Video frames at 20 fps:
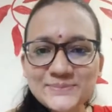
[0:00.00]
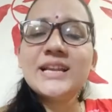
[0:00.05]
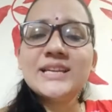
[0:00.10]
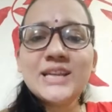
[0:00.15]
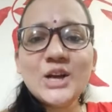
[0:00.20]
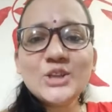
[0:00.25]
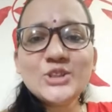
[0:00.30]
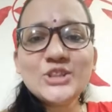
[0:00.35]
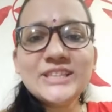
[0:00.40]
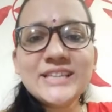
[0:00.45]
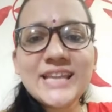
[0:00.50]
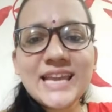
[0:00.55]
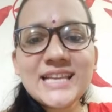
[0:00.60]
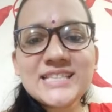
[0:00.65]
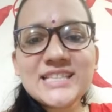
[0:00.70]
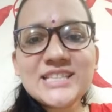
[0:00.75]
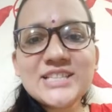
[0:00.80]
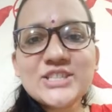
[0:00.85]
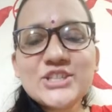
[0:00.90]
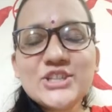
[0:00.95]
Now the
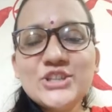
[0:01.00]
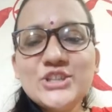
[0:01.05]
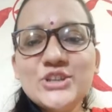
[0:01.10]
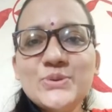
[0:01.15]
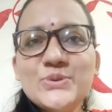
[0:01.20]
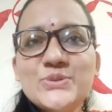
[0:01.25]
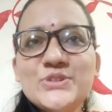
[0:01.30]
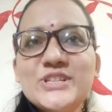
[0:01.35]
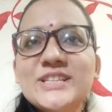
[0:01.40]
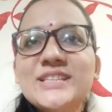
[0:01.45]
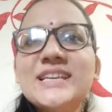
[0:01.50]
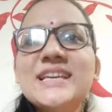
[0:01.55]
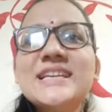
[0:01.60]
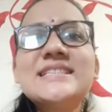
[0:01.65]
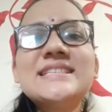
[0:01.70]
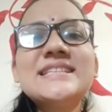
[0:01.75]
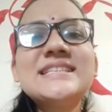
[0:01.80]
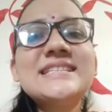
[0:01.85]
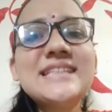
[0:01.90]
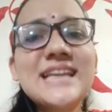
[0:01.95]
next institution
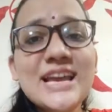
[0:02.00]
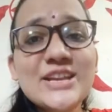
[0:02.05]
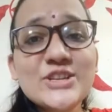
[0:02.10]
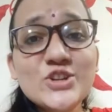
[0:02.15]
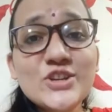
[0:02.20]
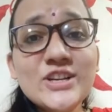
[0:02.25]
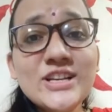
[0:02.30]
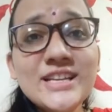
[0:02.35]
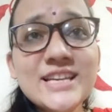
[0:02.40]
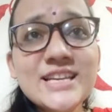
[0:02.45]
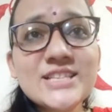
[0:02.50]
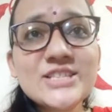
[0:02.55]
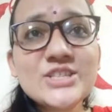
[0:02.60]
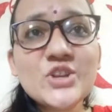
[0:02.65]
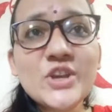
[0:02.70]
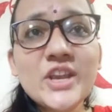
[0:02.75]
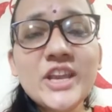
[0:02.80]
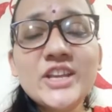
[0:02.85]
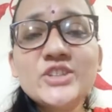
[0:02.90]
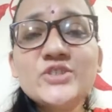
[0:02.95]
is the National
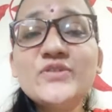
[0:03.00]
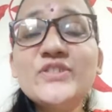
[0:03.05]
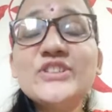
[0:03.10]
Exchange,